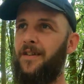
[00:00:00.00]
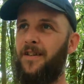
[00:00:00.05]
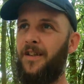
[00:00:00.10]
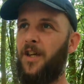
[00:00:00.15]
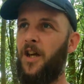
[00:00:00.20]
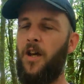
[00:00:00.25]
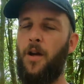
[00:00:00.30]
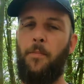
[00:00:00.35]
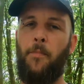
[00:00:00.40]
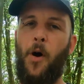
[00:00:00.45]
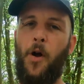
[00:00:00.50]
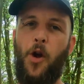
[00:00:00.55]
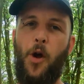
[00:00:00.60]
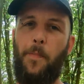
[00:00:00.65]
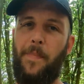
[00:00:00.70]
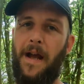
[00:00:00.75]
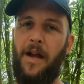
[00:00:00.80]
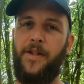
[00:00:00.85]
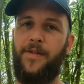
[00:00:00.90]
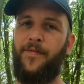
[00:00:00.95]
You know, I might not
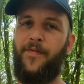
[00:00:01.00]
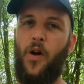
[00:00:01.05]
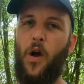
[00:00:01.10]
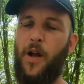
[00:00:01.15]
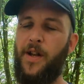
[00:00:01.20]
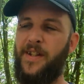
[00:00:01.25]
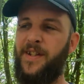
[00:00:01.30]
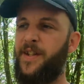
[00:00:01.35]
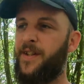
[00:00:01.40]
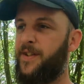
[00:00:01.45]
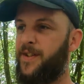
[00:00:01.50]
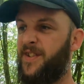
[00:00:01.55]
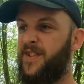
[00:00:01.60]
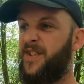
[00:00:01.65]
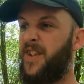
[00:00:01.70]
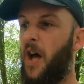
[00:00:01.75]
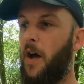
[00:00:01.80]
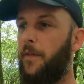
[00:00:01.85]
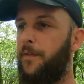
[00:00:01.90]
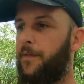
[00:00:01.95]
be able to find
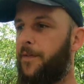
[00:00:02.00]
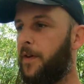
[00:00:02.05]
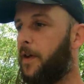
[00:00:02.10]
stuff.